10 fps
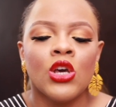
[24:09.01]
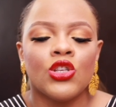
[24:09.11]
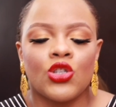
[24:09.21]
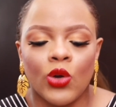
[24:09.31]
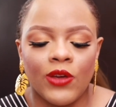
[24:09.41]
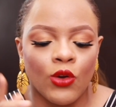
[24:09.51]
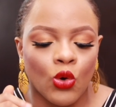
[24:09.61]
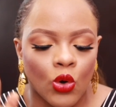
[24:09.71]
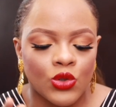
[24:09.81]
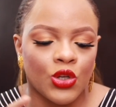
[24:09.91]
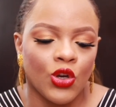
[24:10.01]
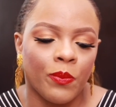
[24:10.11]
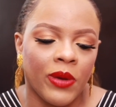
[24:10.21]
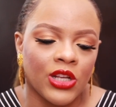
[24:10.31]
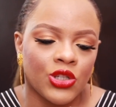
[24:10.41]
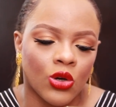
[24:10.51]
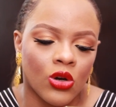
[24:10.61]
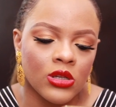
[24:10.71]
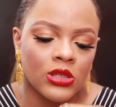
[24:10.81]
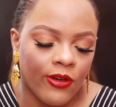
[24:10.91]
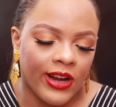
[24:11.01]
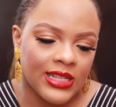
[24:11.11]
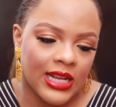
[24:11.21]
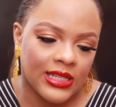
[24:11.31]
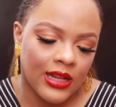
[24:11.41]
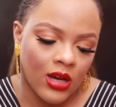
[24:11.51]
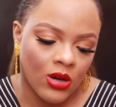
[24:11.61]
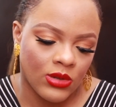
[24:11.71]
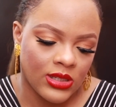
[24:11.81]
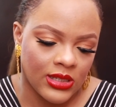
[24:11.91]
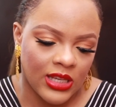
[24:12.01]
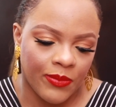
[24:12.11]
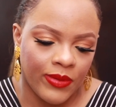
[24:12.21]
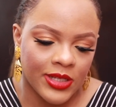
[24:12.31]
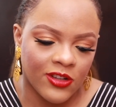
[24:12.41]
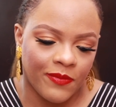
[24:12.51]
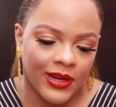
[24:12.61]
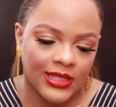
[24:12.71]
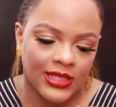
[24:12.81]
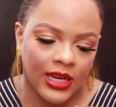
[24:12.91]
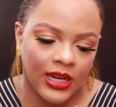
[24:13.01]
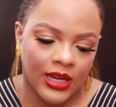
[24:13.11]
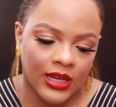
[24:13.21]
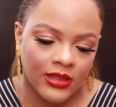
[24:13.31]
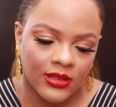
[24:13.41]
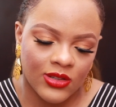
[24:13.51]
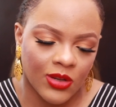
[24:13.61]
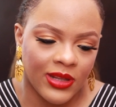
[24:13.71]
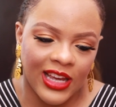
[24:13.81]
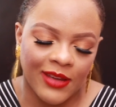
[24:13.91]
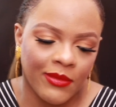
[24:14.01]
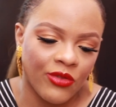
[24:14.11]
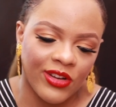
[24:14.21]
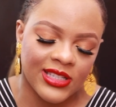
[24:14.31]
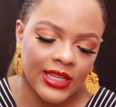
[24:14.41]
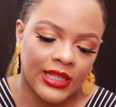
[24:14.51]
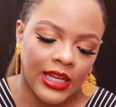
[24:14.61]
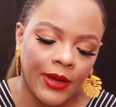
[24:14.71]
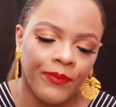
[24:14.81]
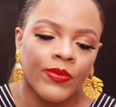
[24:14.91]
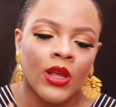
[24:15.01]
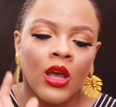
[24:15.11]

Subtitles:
So if you go to your pictures, for instance, now this is a plate of plantain and something I made recently.